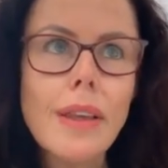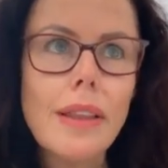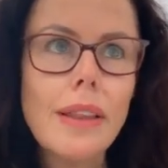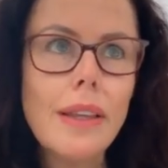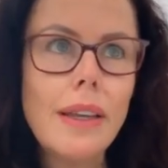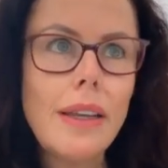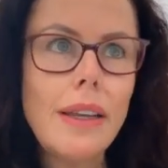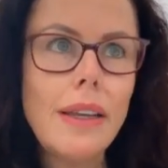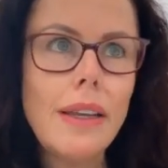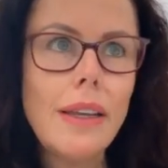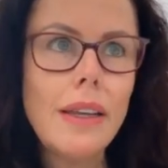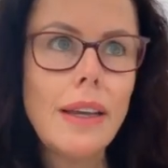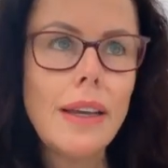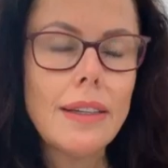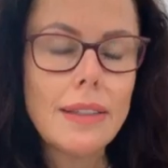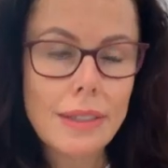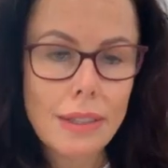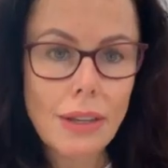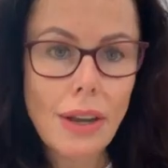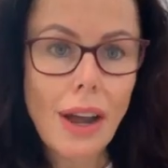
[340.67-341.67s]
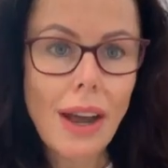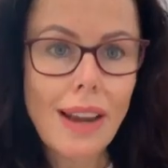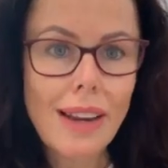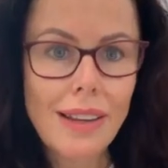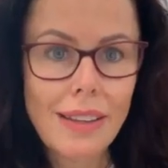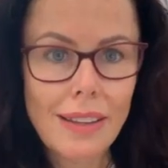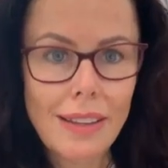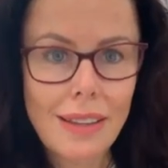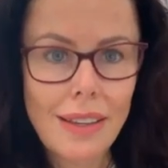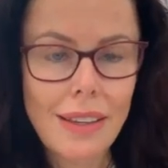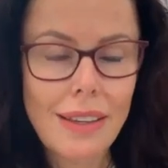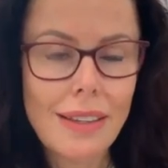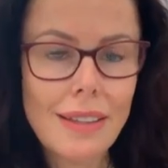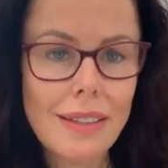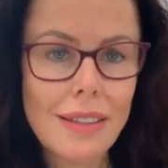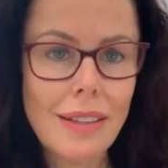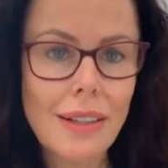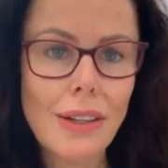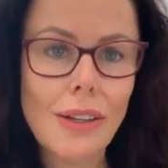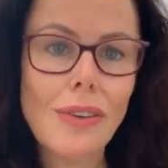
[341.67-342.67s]
The exciting thing
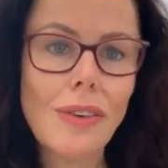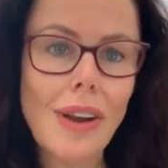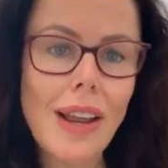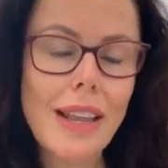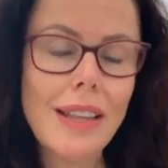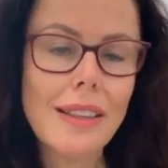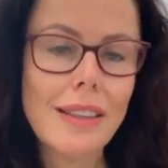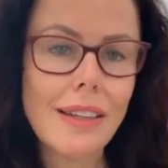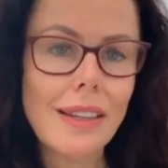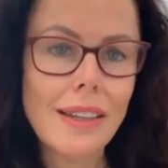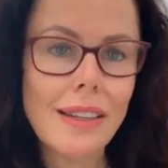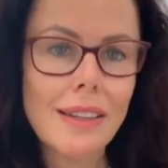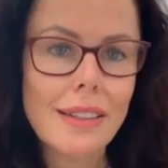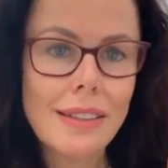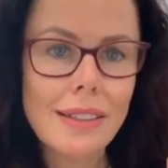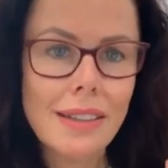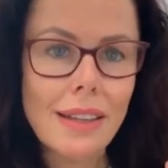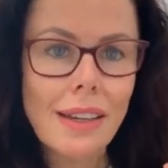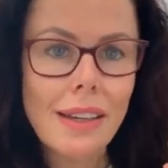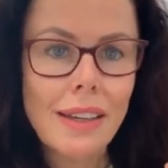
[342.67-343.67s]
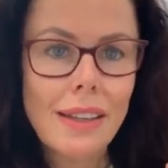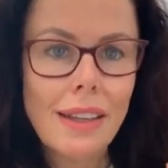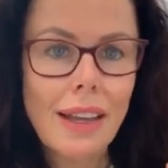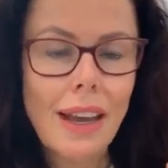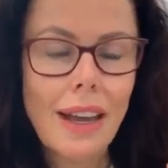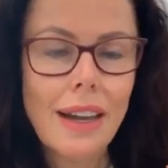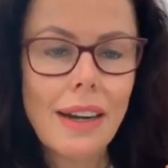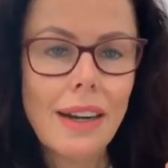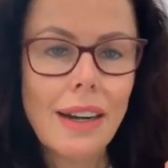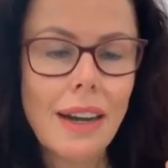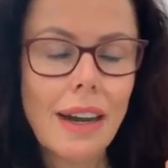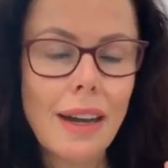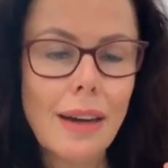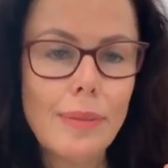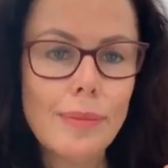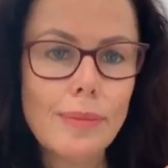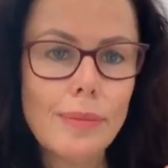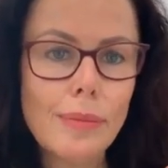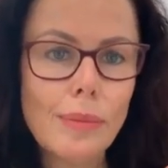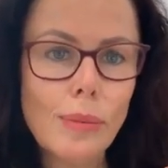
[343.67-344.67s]
is, and the great thing is, that
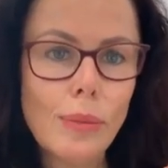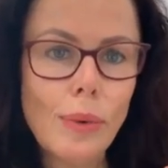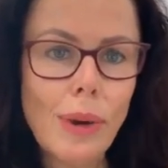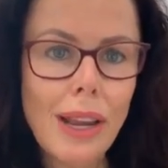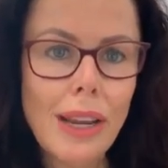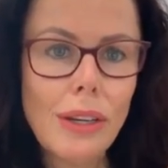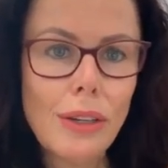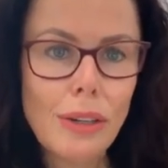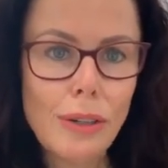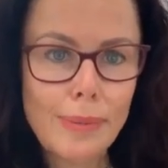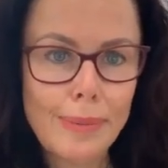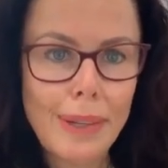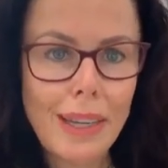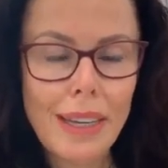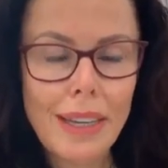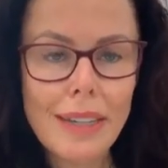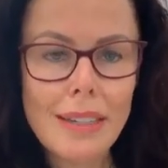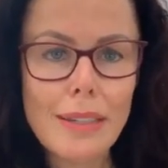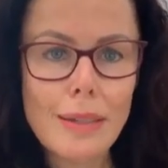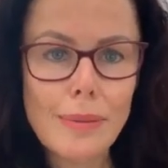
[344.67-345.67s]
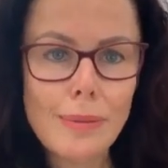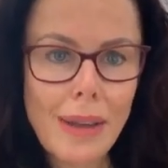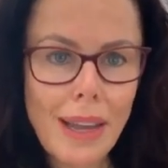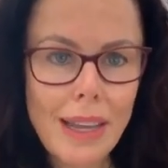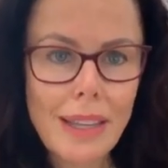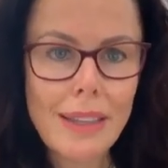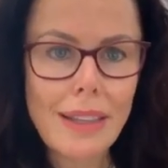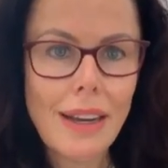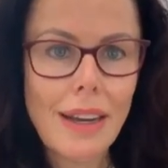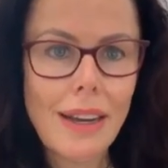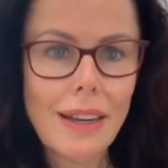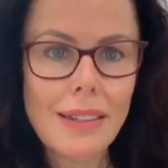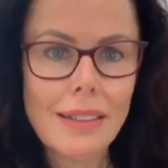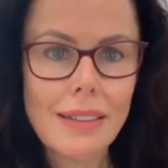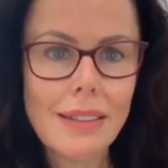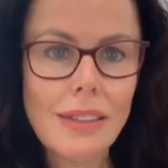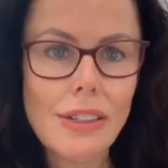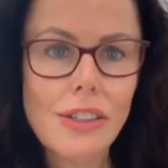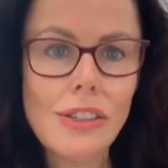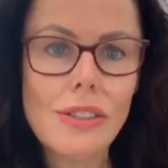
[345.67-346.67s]
when you begin to make the hard
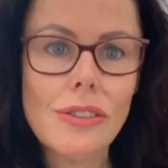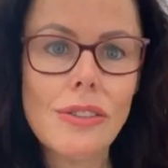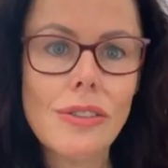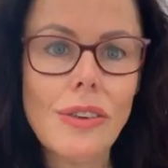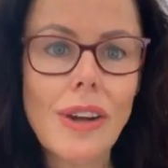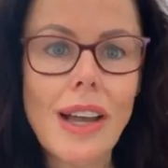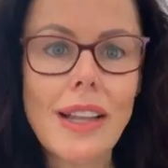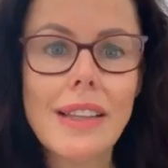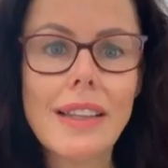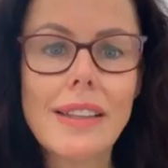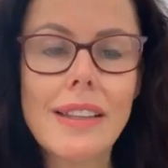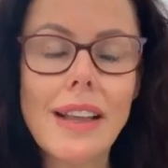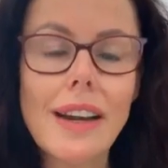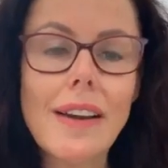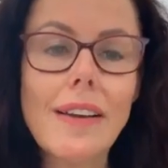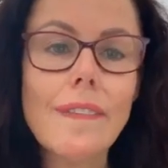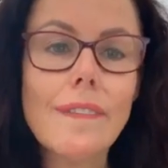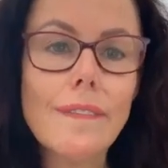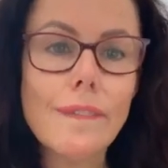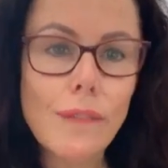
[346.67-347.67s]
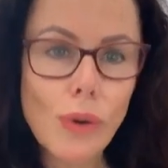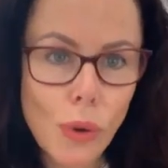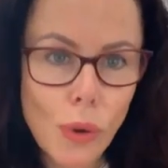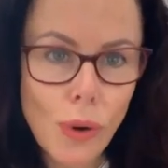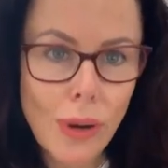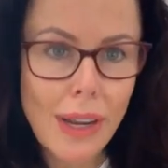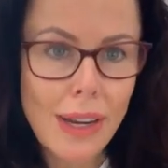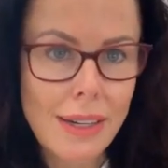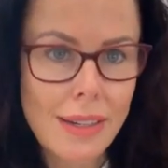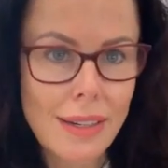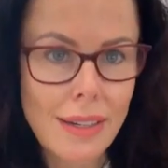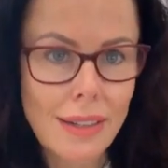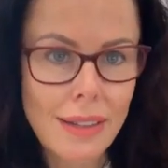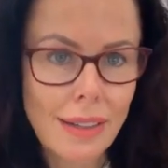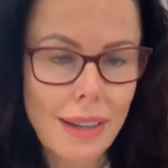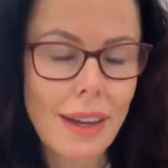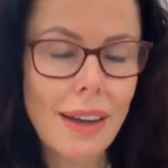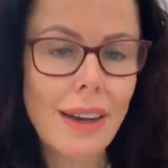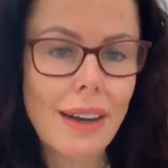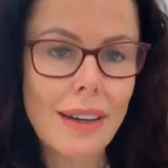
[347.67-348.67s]
decisions rather than avoid
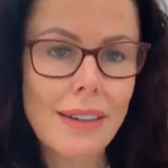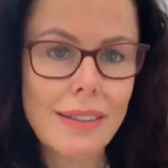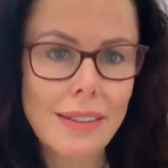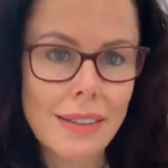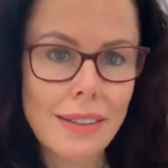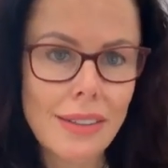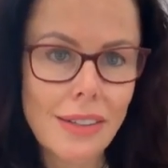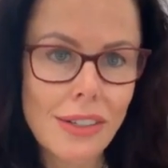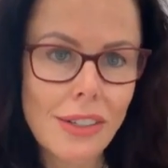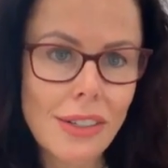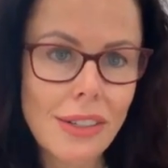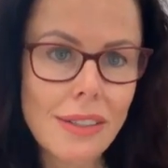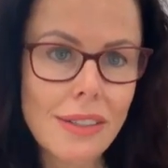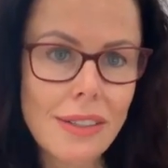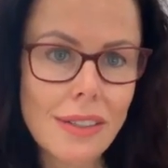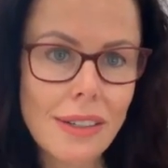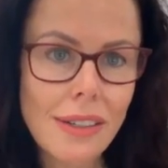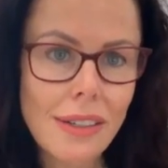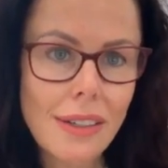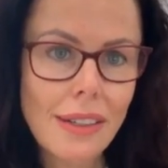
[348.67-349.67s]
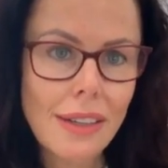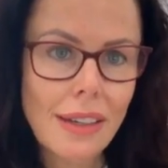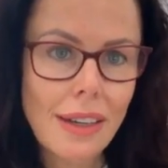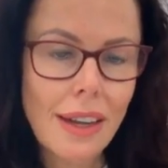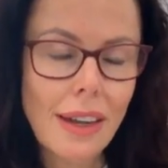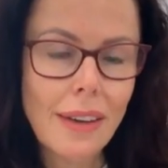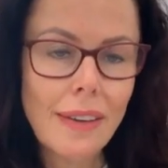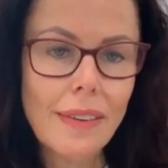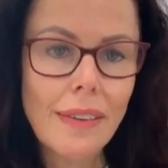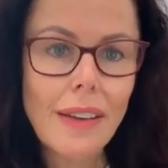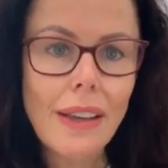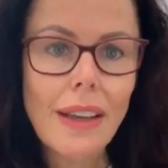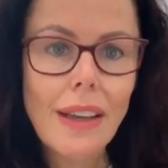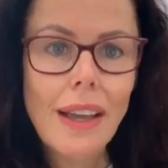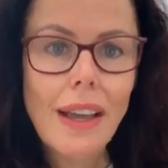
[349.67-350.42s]
the hard decisions, yeah,